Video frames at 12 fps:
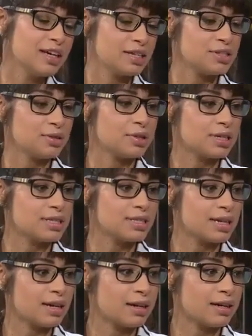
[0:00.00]
And so
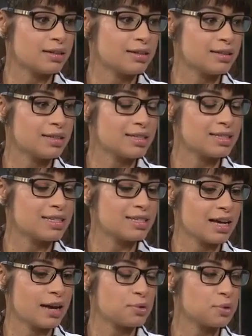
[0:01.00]
uh, this is the
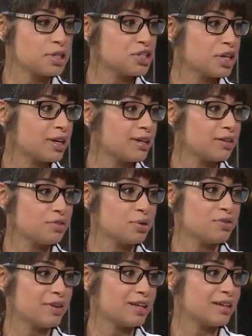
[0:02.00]
time to really check in and if you
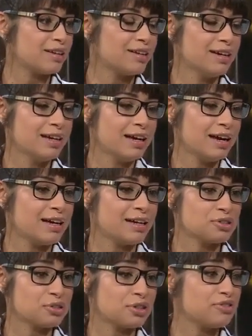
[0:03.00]
have any uh,
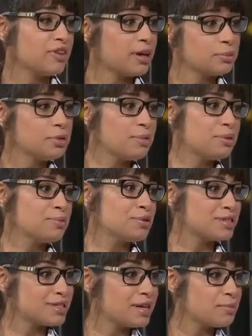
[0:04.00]
elderly family
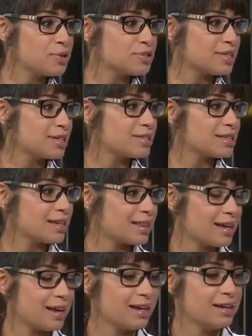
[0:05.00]
members, neighbors, things like
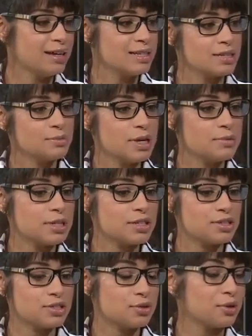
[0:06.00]
that, sometimes they
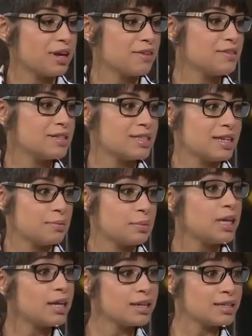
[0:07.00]
just don't have the same
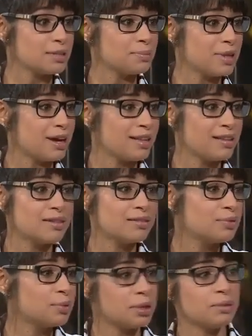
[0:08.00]
heating supply that
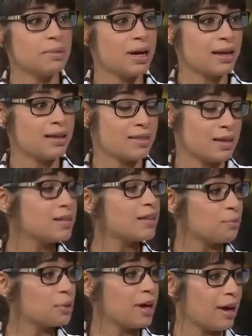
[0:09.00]
we may think
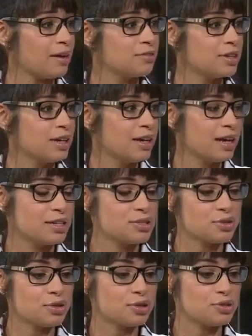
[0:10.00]
that we have. Sure. And
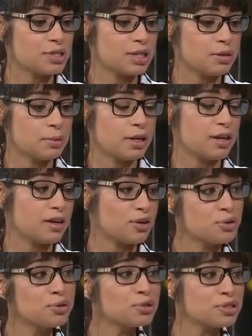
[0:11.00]
so they're used to keeping it at a
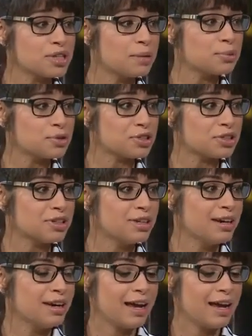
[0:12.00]
cooler temperature.